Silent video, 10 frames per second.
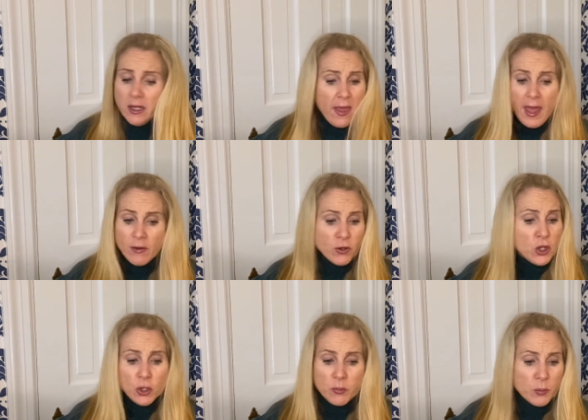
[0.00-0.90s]
Henry
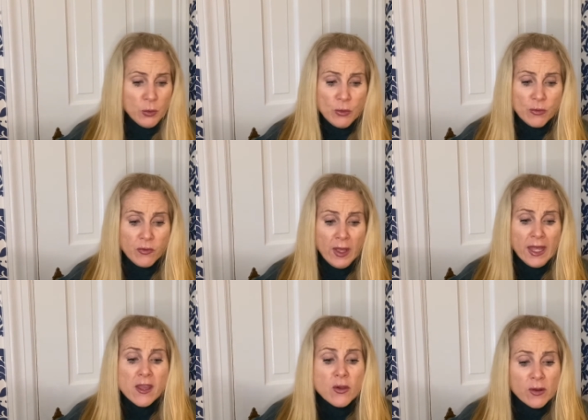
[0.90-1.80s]
couldn't move.
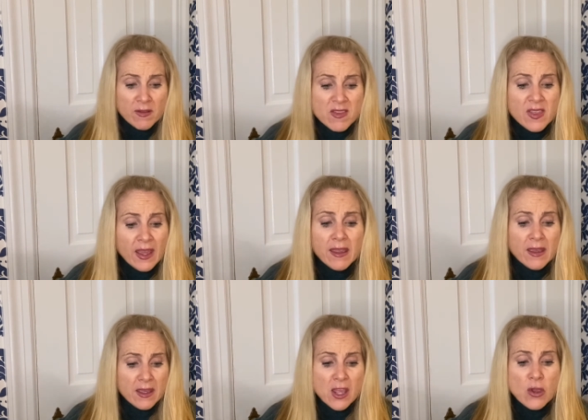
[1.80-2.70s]
He couldn't think.
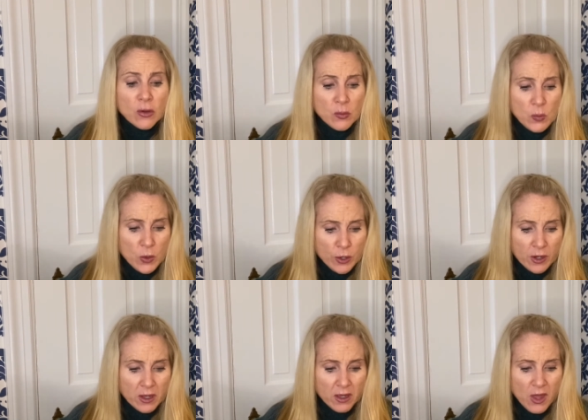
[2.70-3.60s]
He couldn't
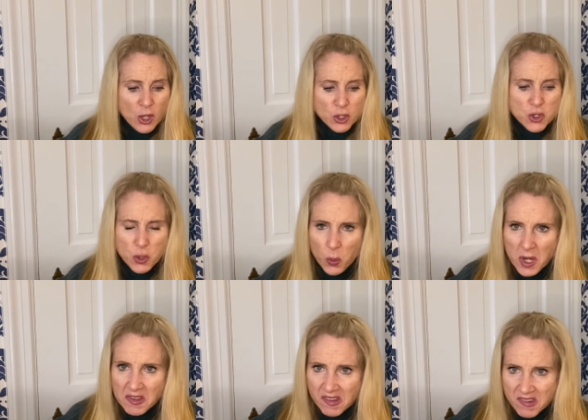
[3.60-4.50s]
work.
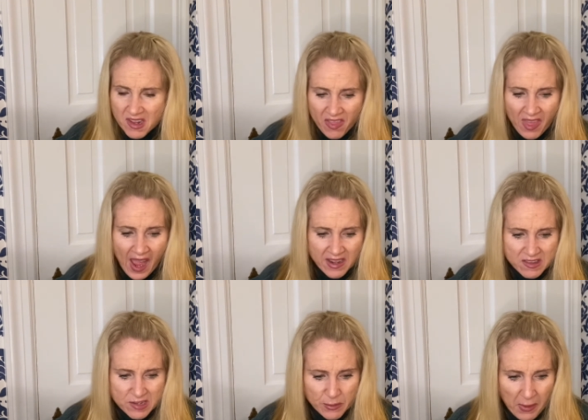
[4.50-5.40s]
Twist that
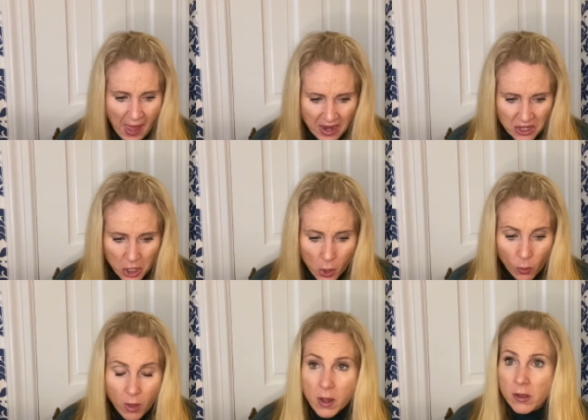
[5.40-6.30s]

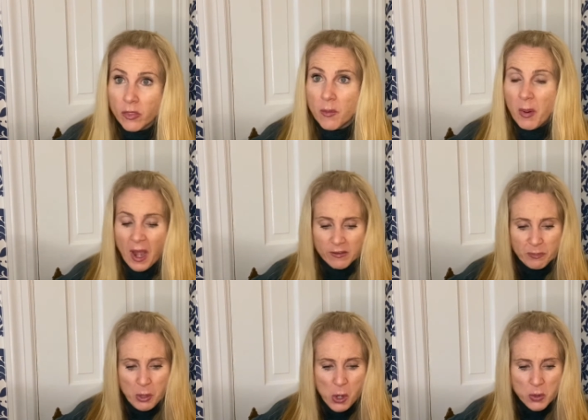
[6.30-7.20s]
tobacco. The boss
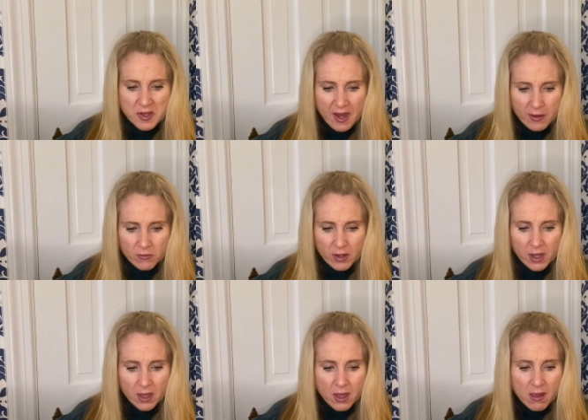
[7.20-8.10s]
poked Henry.
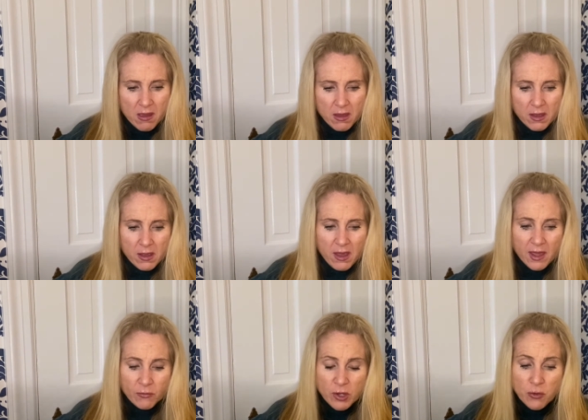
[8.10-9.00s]

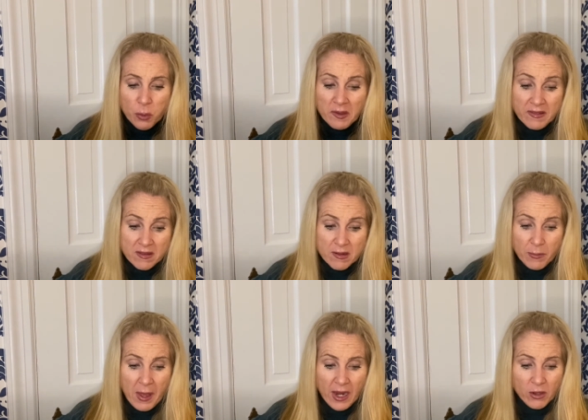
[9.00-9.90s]
Henry twisted
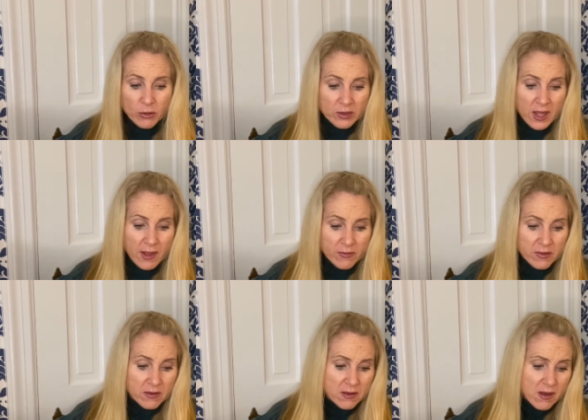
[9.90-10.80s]
tobacco
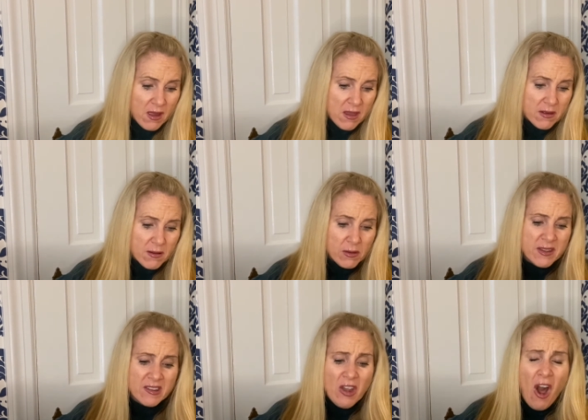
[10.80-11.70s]
leaves.
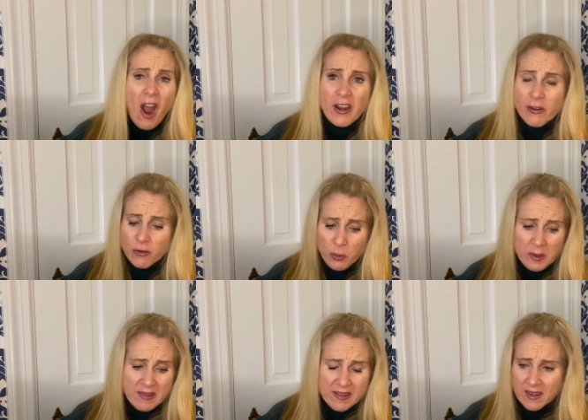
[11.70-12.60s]
His heart
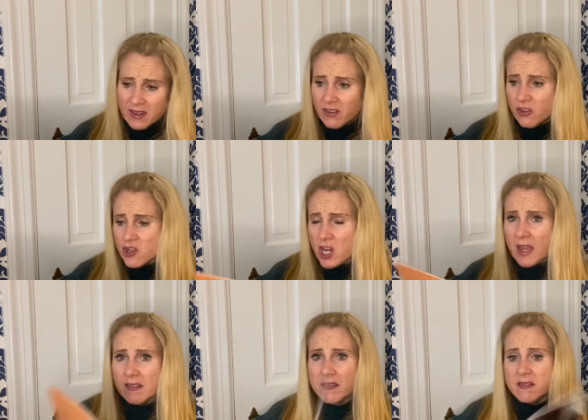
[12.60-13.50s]
twisted in his
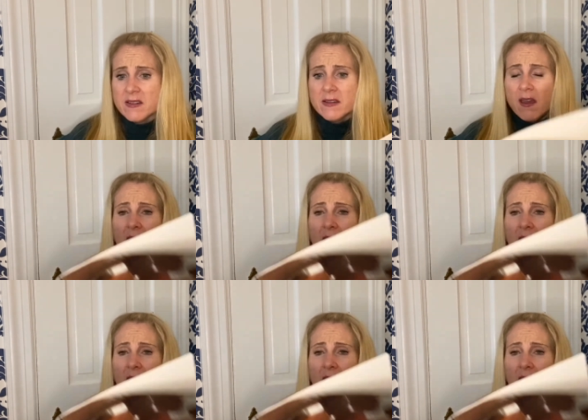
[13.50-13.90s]
chest.